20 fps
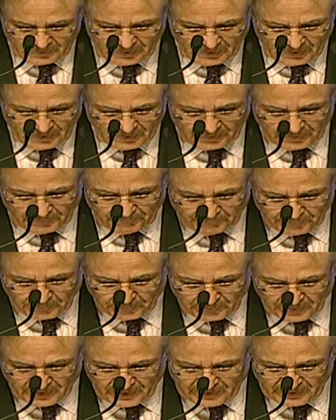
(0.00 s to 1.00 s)

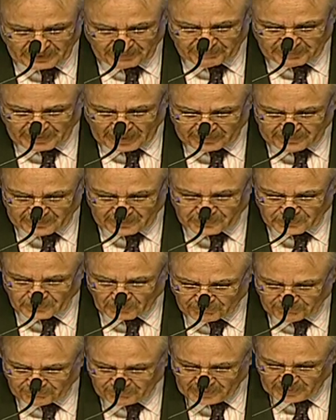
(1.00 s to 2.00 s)
computers and branded
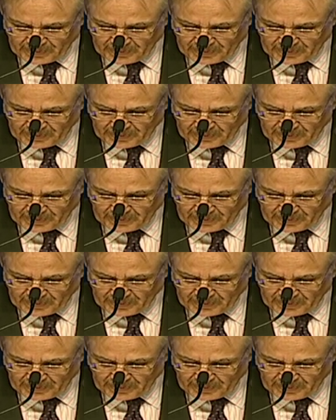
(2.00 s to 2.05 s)
software